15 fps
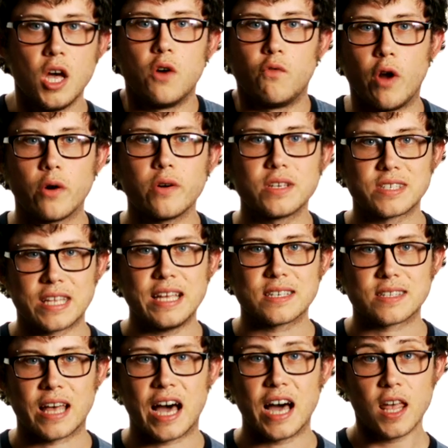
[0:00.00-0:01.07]
Rowling states
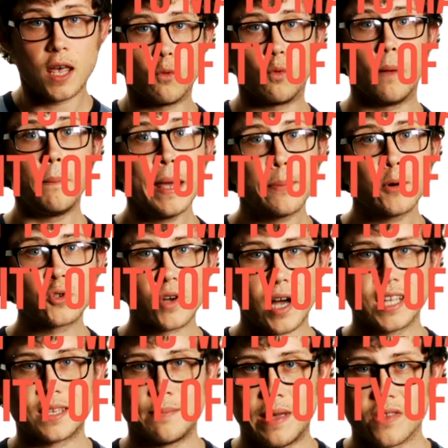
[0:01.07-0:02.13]
that when people
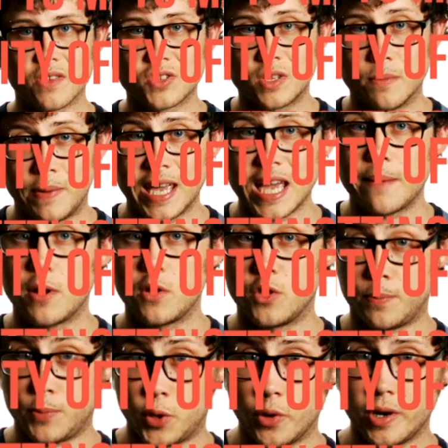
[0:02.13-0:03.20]
try to make this debate about
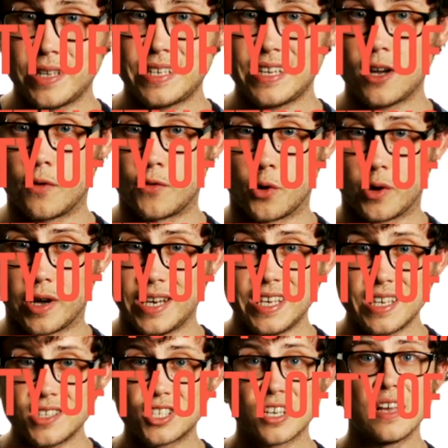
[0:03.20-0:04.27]
the purity of your
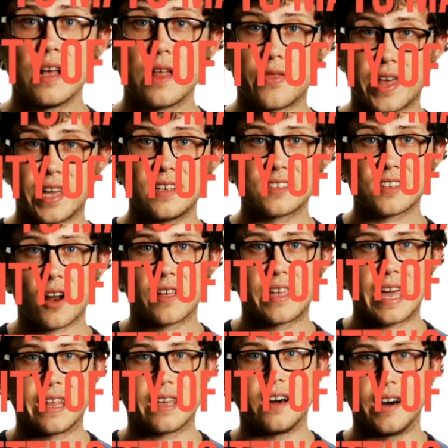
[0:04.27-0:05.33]
lineage, things start
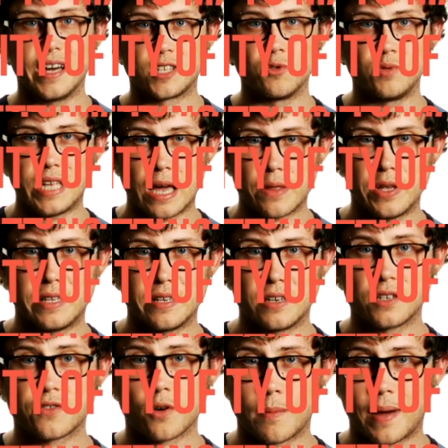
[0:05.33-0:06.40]
getting a little Death
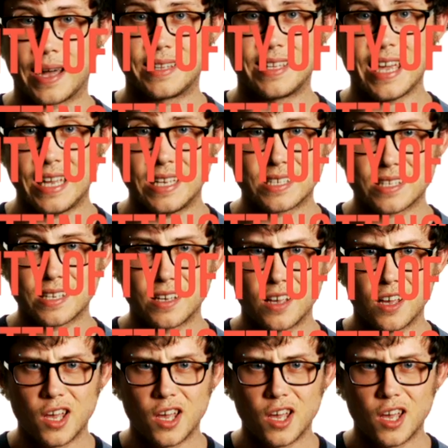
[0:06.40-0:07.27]
Eaterish for my taste.